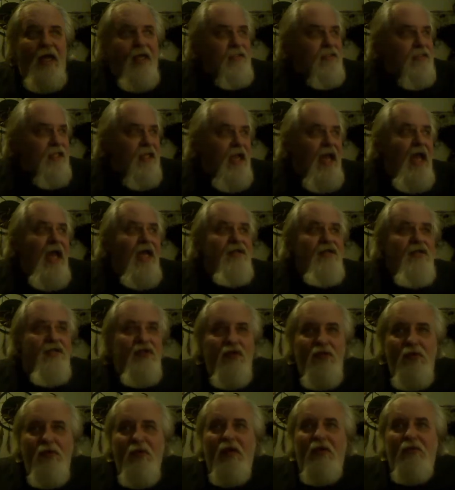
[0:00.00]
said, I
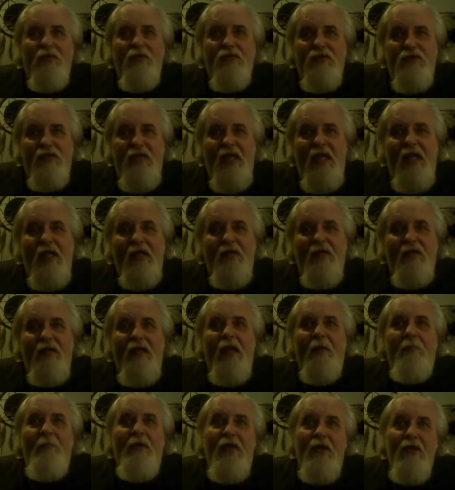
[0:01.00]
do understand that
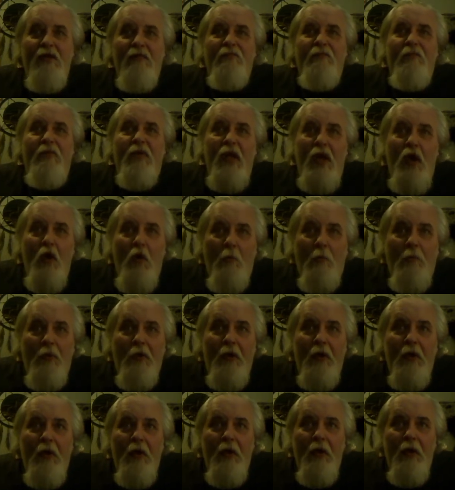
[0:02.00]
I'm here for help,
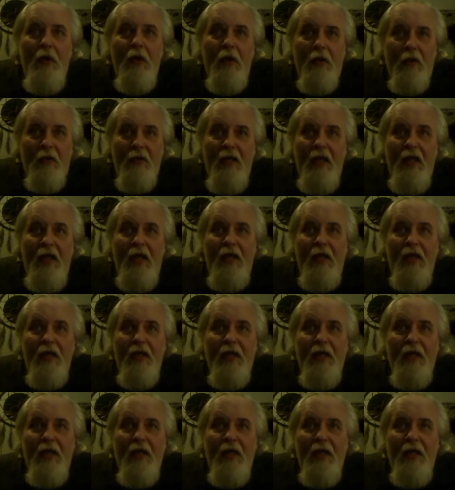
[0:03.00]
okay?